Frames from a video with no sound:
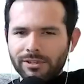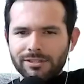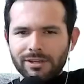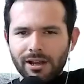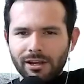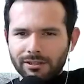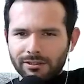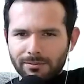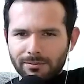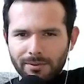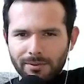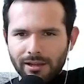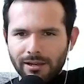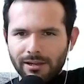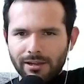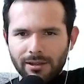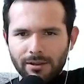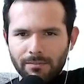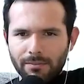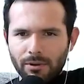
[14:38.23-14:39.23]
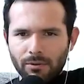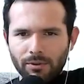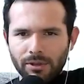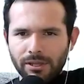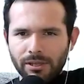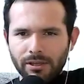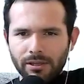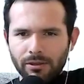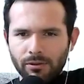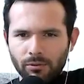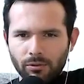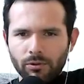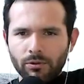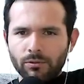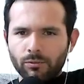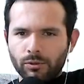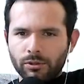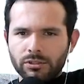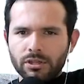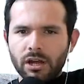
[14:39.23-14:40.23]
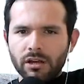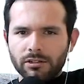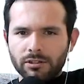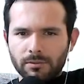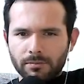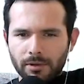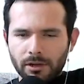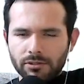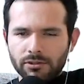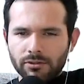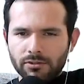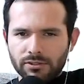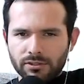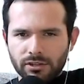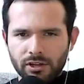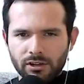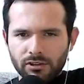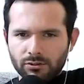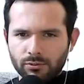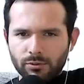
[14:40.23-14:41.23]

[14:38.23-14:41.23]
talked about it, but we talked amongst ourselves.